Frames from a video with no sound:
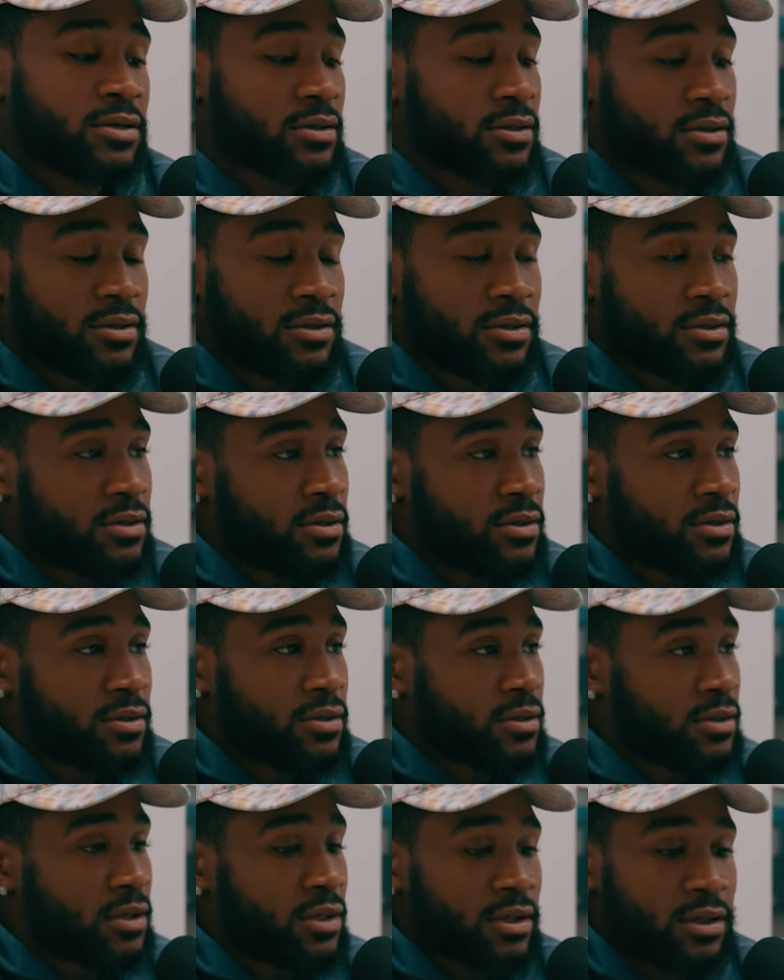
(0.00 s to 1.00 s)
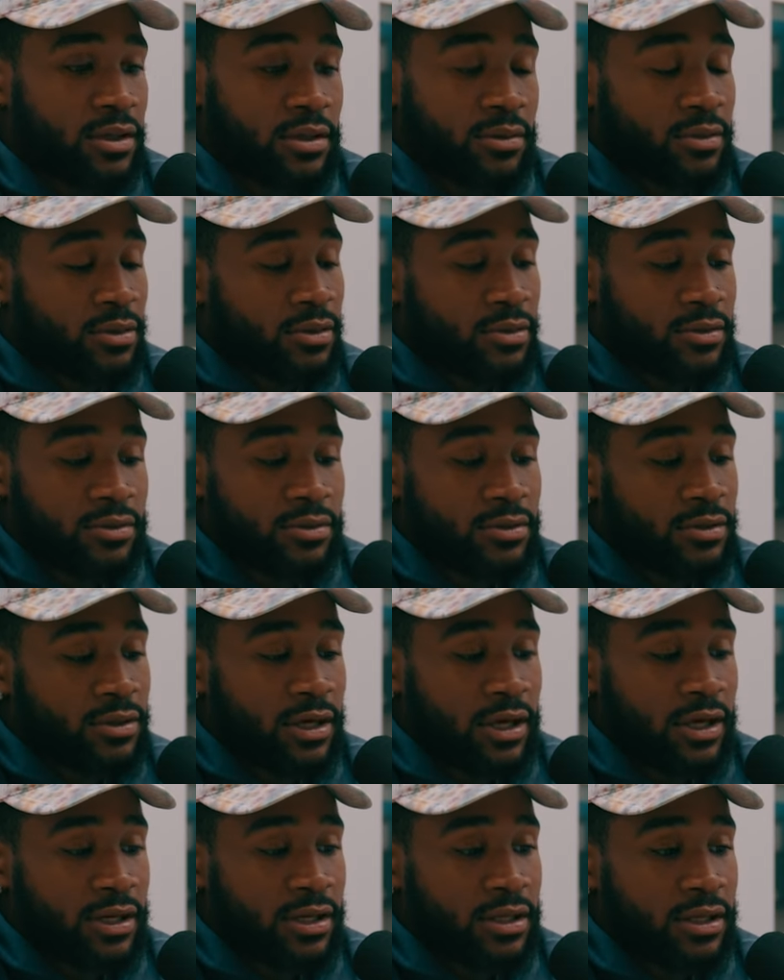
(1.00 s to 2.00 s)
that's that weight. Yeah, bro,
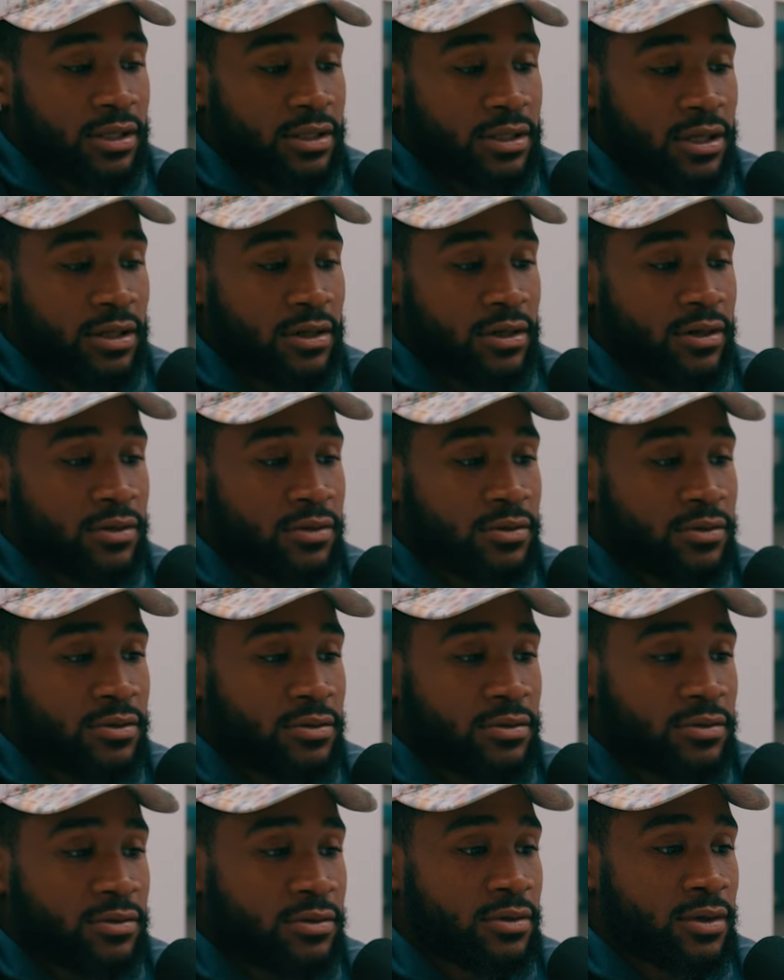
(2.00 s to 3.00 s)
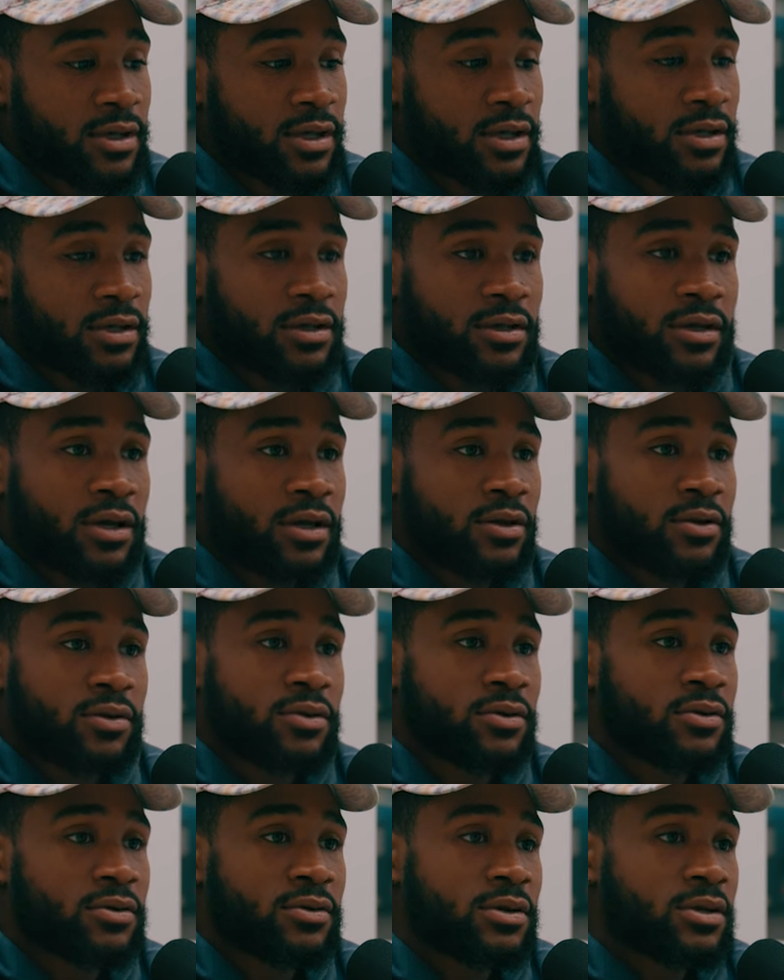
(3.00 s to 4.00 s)
you gotta let that go. You yep. can't can't
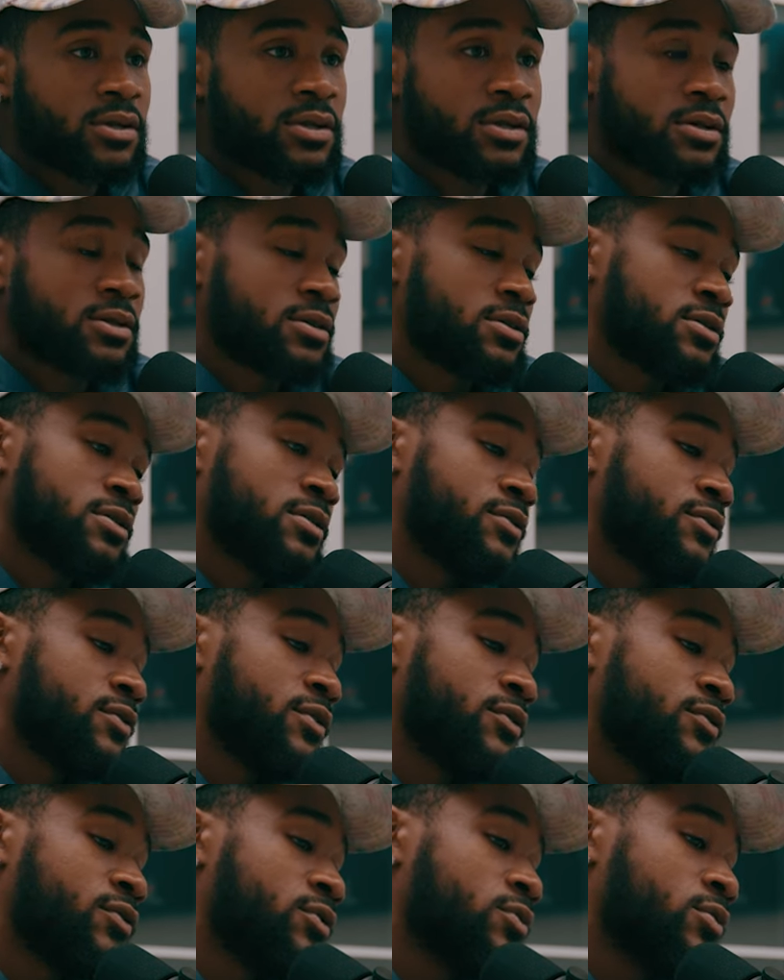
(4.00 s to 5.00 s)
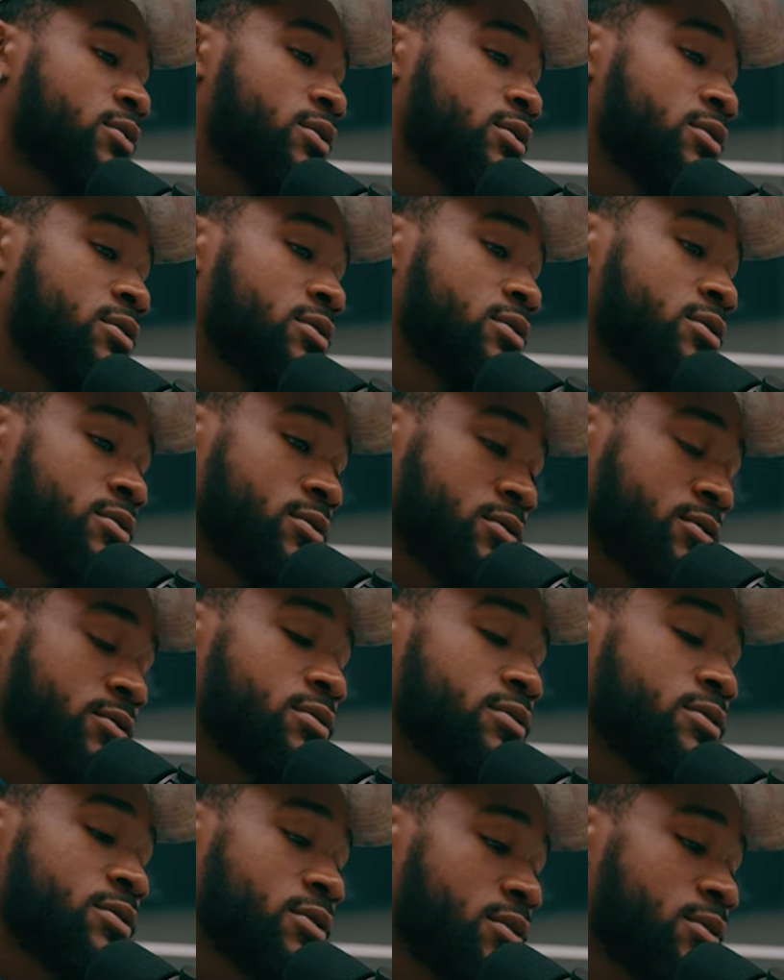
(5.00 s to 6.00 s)
hold on to that if, if you want
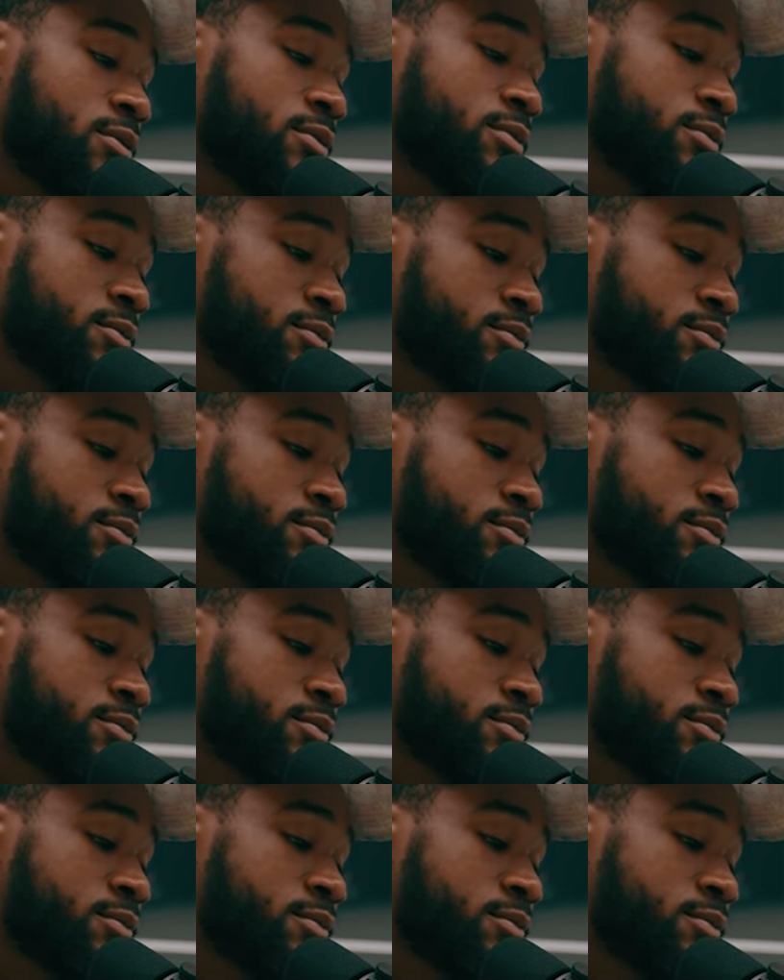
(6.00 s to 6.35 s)
liabilities. Yep.